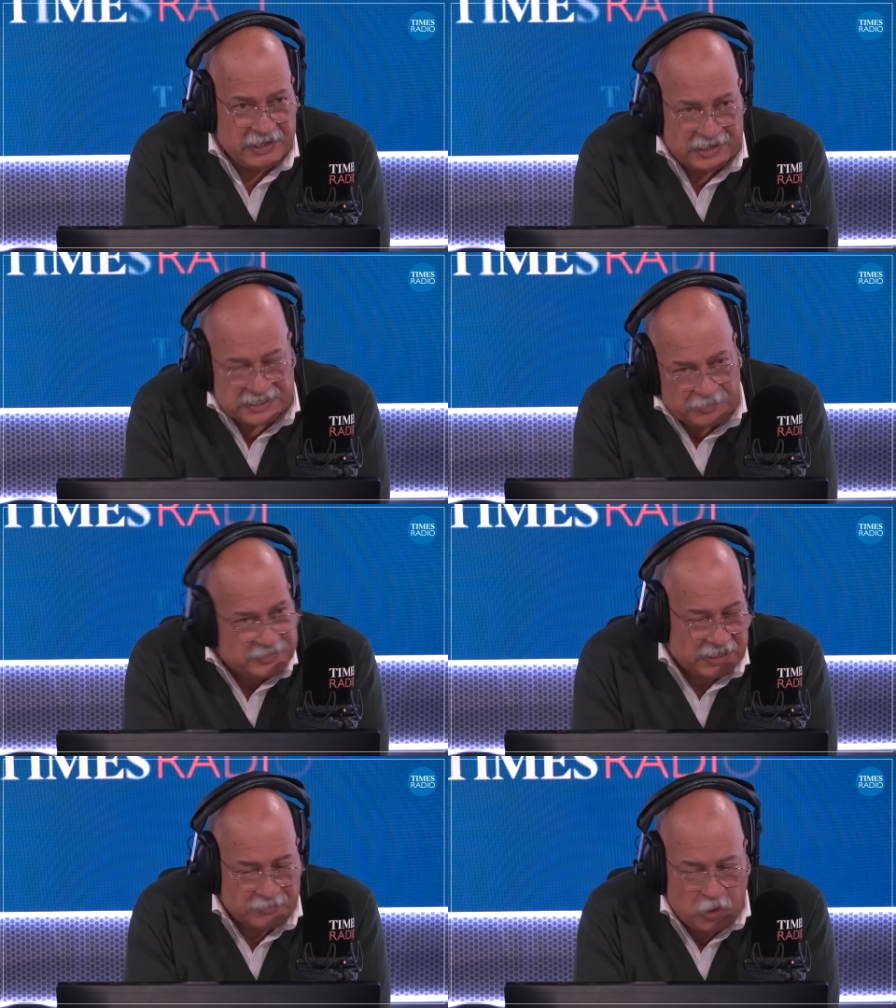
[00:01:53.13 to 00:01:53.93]
some
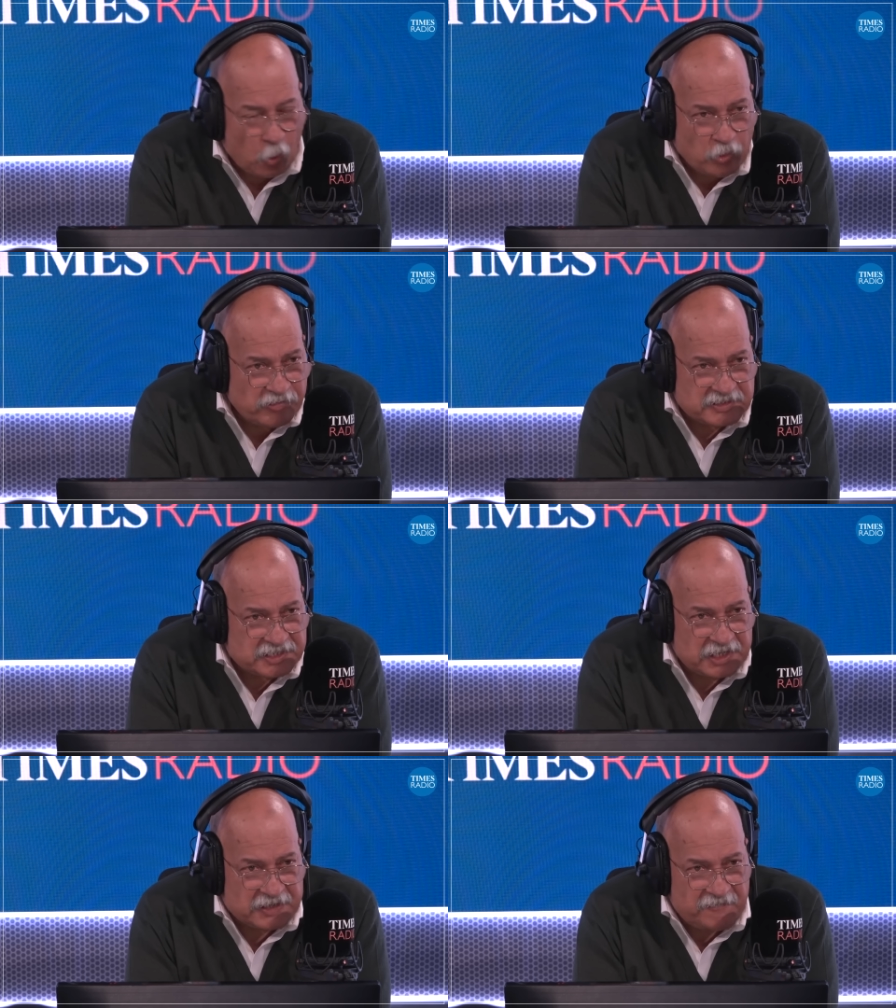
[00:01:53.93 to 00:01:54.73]
some corner of
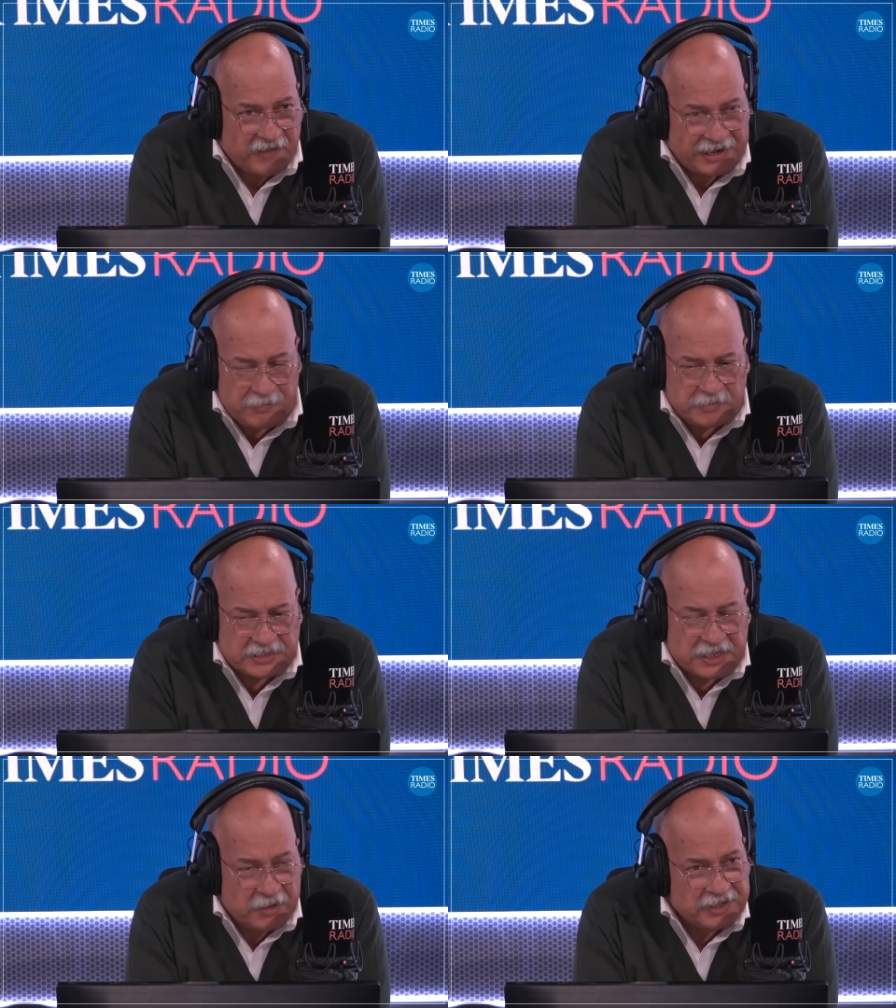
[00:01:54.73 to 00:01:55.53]
Silicon Valley? Where was
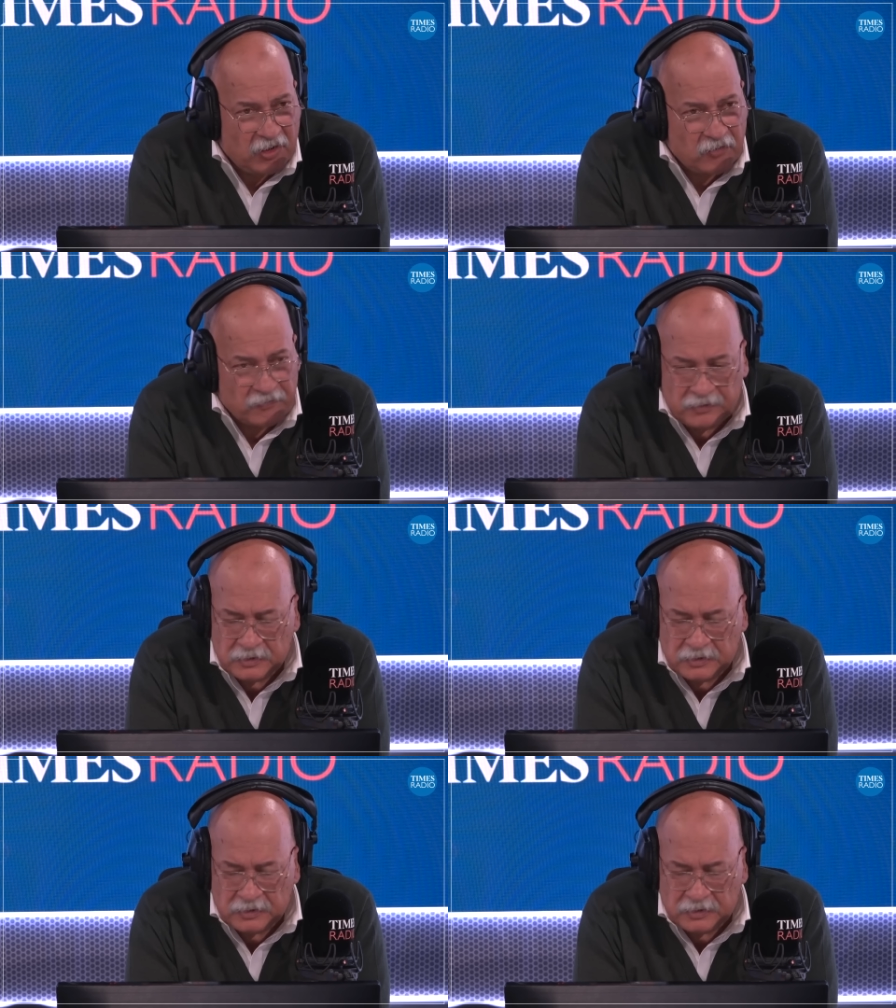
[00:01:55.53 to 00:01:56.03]
it going on?